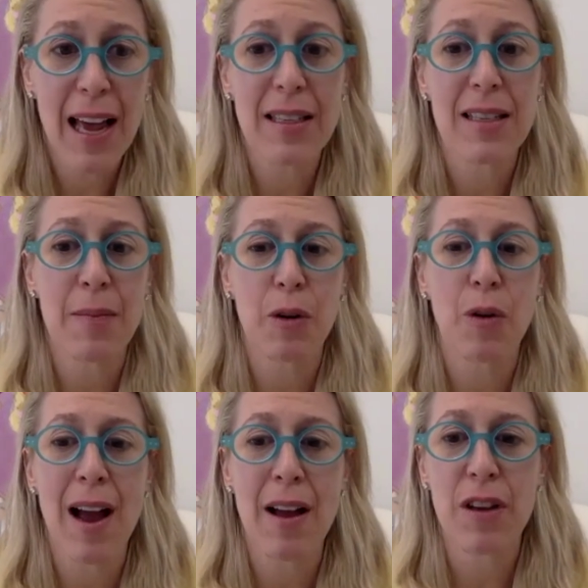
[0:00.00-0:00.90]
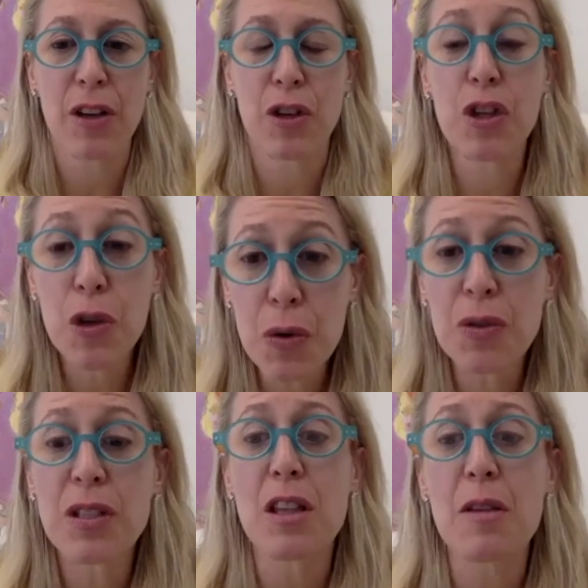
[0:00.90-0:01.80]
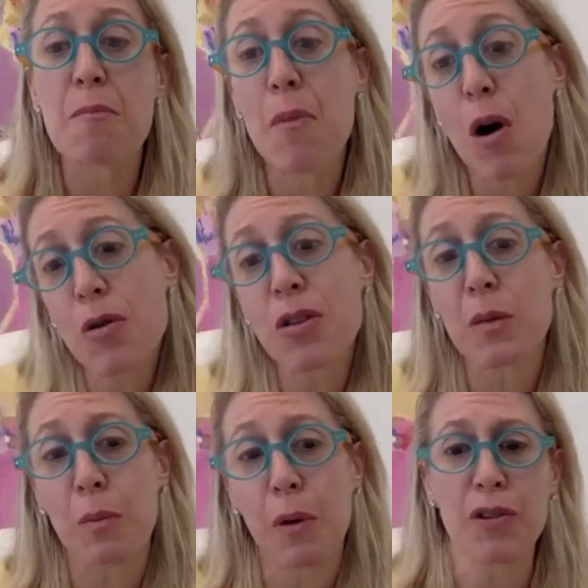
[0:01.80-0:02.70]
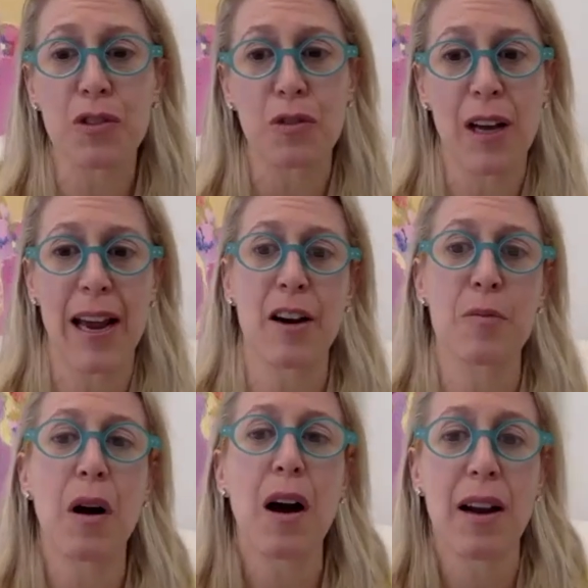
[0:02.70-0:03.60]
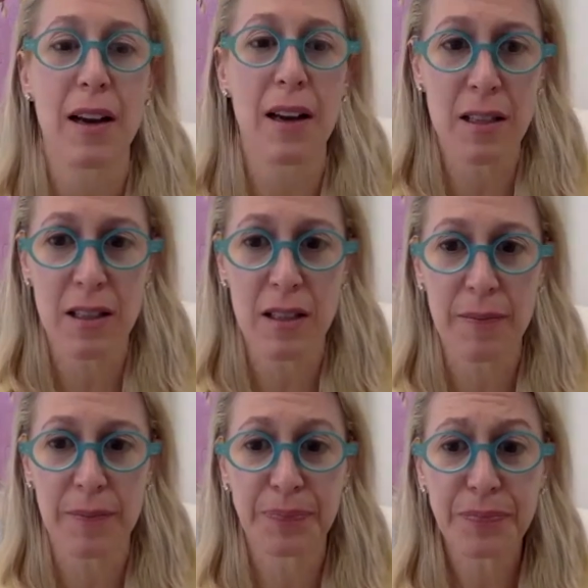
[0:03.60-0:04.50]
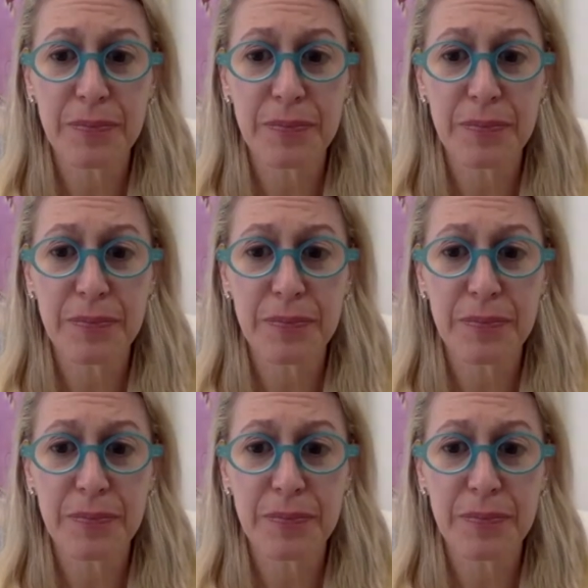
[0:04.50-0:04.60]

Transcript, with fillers: as a demographic use the most personal care products